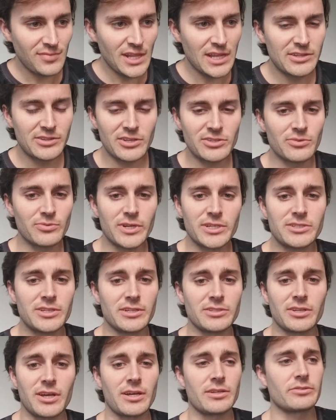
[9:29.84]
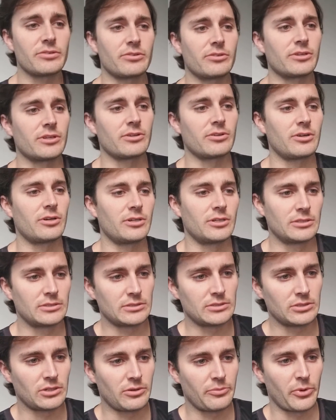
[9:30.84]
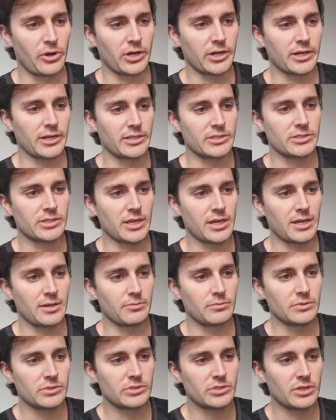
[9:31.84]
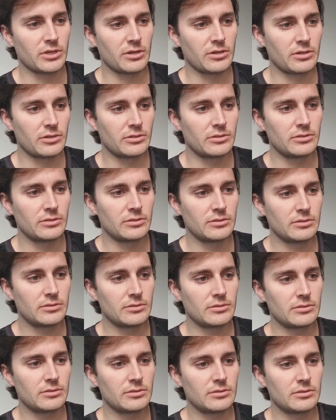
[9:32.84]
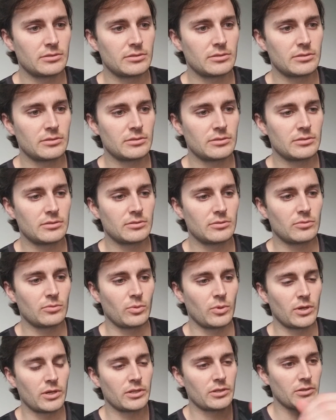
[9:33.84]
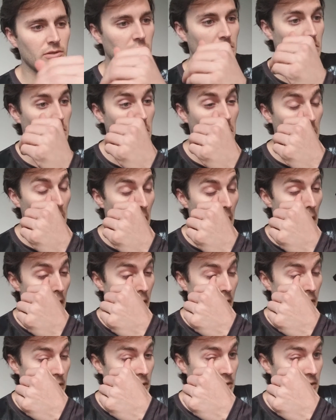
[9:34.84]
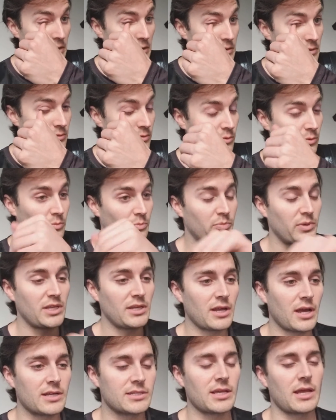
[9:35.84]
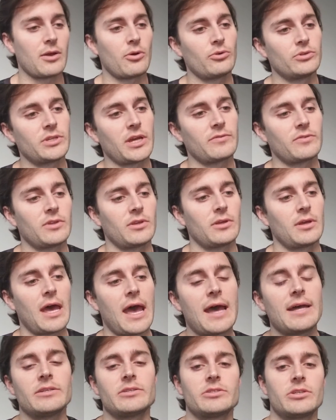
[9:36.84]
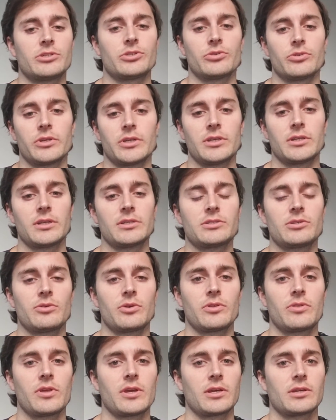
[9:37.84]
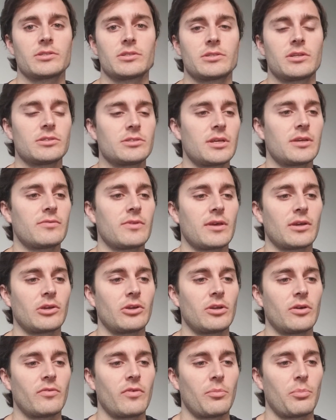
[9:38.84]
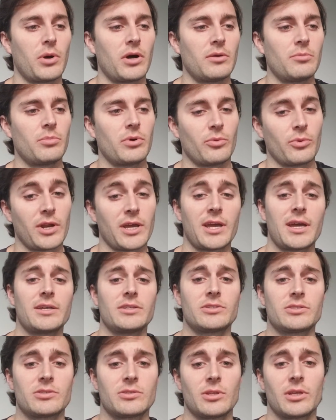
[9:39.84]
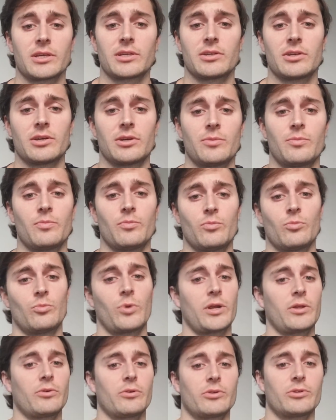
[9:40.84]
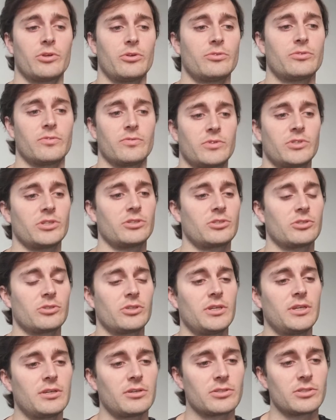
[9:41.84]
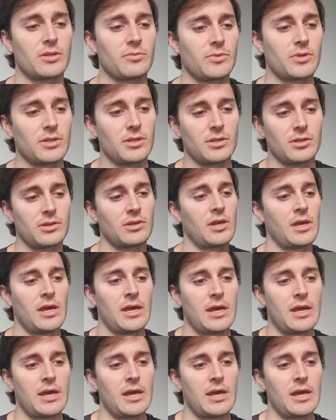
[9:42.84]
it doesn't raise testosterone at all. It's all a marketing scam. So what I like, B-Nox, I always have to add citrulline. That's the only thing, because it doesn't have that good of a pump. But when I add like a regular dose of citrulline or something and